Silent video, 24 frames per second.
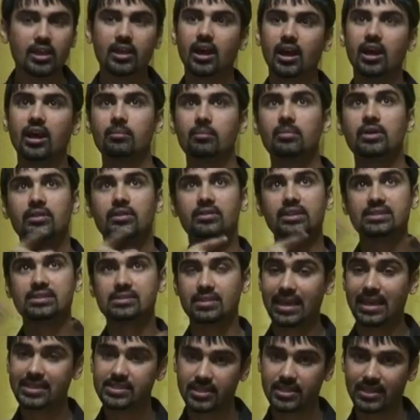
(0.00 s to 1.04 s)
um, these
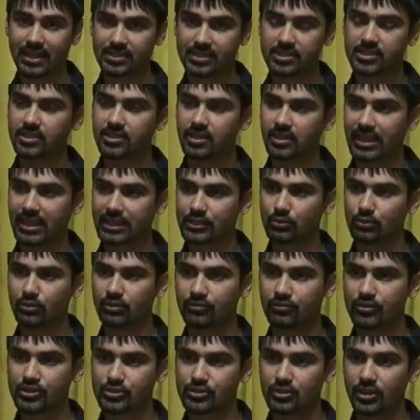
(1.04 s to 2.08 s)
lights connected to the electrical
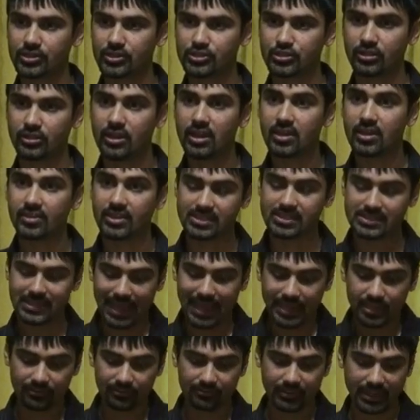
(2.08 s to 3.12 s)
infrastructure. The
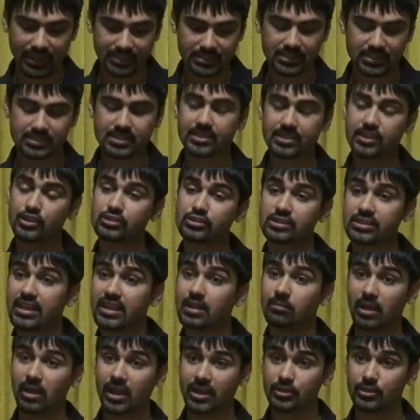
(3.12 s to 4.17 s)
side effect is that there's E
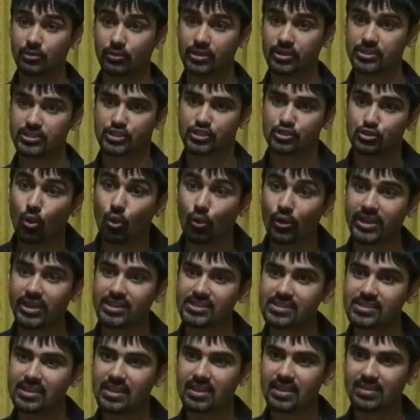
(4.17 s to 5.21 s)
M I noise. There's
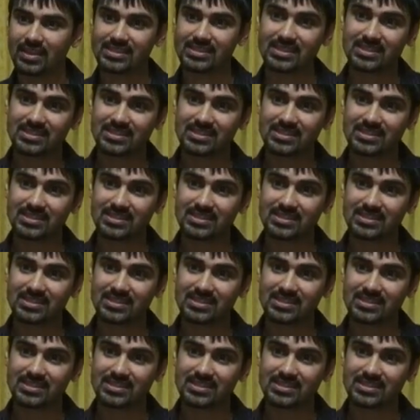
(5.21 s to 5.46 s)
noise that's a